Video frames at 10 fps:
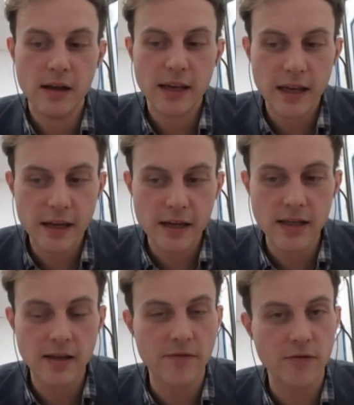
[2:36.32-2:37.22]
hears
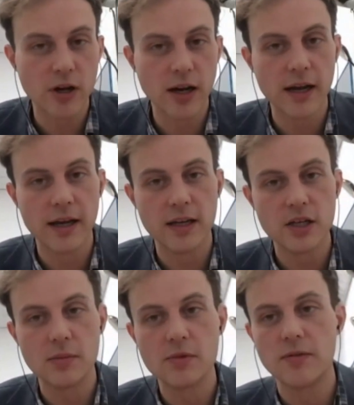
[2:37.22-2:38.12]
at the front line in
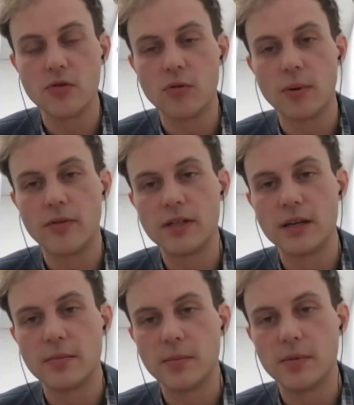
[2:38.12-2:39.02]
terms of funeral poverty
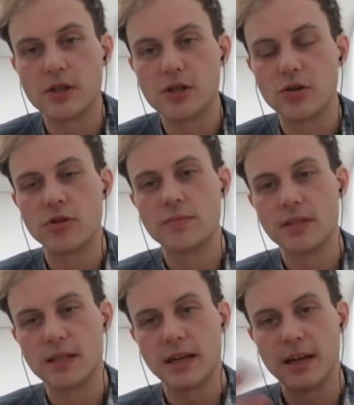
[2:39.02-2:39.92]
and people's stories,
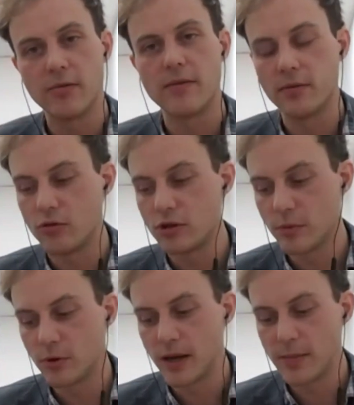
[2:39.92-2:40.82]
particularly around funeral
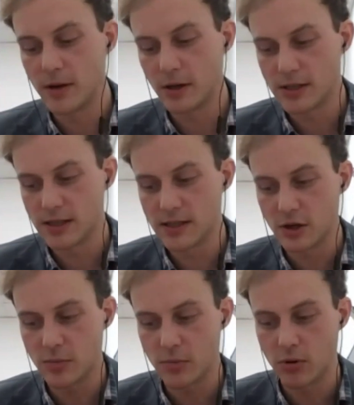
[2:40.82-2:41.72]
support payment, because it's
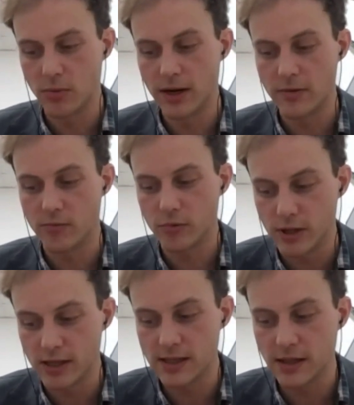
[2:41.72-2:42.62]
so important we root
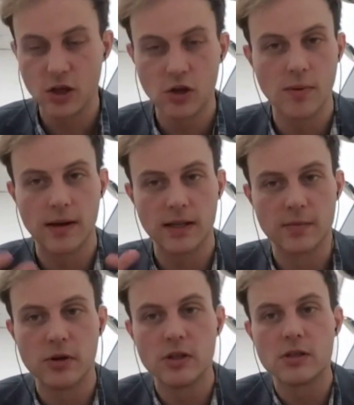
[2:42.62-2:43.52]
this in the human
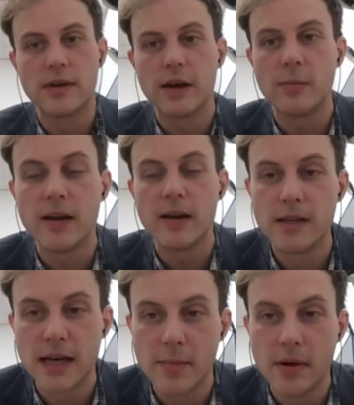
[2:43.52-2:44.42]
experience of how
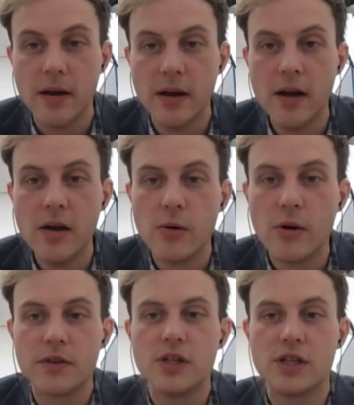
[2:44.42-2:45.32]
benefits happen. We
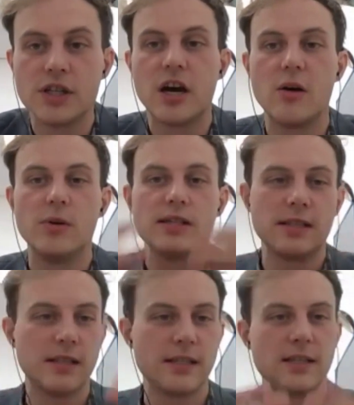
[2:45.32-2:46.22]
often start with
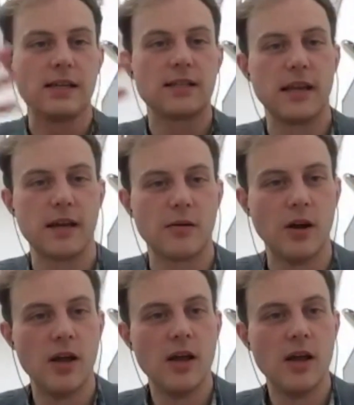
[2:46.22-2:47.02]
statistics and how